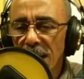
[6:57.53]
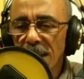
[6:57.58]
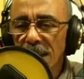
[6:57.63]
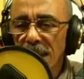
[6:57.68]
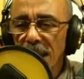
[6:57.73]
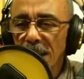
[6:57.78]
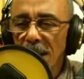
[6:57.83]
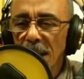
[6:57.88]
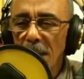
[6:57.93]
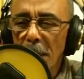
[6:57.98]

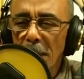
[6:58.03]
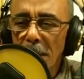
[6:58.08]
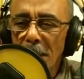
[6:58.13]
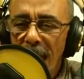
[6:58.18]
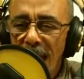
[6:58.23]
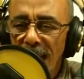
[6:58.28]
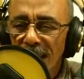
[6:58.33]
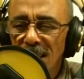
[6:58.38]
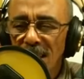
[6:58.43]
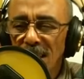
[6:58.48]
that
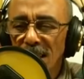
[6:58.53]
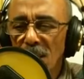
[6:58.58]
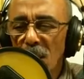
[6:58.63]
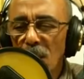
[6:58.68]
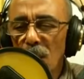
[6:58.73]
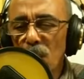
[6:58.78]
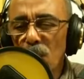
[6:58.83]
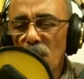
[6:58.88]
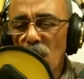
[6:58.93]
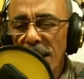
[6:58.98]
imagine the
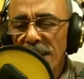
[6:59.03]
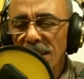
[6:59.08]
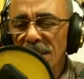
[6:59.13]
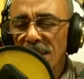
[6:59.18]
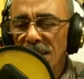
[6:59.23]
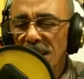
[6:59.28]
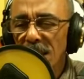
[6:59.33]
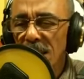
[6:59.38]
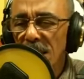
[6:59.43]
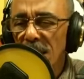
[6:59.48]

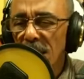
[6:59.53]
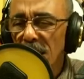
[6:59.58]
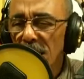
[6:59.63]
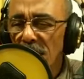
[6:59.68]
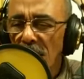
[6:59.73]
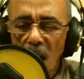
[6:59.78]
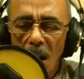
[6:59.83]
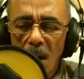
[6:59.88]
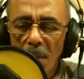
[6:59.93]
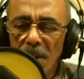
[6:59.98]
waste and the
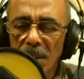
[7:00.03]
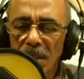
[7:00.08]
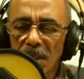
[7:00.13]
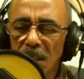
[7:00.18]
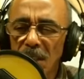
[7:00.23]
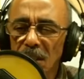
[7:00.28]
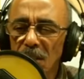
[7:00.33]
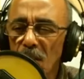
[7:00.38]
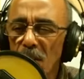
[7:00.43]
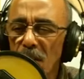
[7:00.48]
garbage
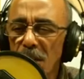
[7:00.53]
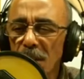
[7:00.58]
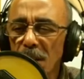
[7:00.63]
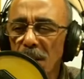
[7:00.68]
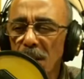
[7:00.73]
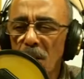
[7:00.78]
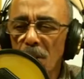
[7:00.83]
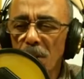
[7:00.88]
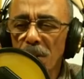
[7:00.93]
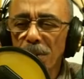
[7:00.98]
that's going to
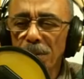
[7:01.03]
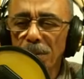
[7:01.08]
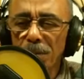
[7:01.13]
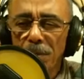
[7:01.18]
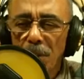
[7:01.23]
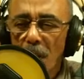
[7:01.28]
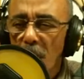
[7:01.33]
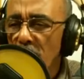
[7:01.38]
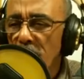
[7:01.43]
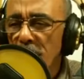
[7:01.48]
go
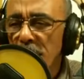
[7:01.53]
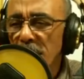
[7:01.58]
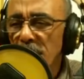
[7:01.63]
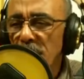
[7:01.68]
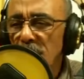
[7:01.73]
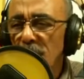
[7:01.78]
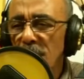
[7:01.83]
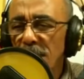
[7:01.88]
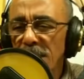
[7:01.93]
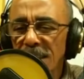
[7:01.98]
thrown
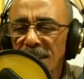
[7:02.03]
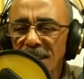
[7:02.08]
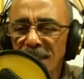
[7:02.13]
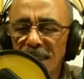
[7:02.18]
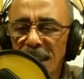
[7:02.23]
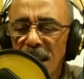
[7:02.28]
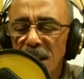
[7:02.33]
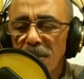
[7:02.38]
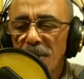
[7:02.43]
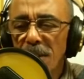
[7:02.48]
into an
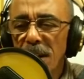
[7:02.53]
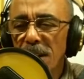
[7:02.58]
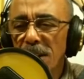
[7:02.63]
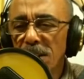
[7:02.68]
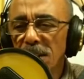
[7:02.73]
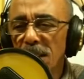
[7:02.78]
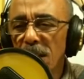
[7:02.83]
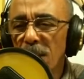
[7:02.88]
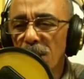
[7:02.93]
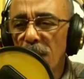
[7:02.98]
incinerator
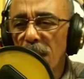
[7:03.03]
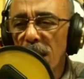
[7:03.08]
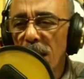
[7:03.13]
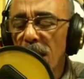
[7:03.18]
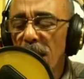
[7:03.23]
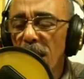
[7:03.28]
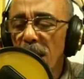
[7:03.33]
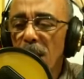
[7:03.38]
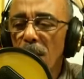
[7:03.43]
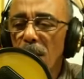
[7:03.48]
somewhere
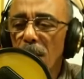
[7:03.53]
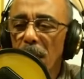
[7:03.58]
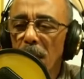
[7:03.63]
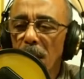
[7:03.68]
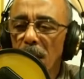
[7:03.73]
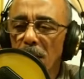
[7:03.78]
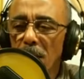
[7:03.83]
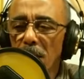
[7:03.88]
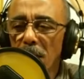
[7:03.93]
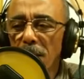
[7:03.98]
where
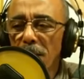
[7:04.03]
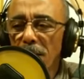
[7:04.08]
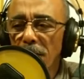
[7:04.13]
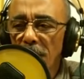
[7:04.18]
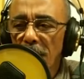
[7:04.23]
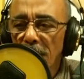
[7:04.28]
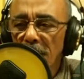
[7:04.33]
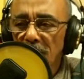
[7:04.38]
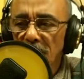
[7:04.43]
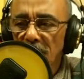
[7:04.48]
it could have fed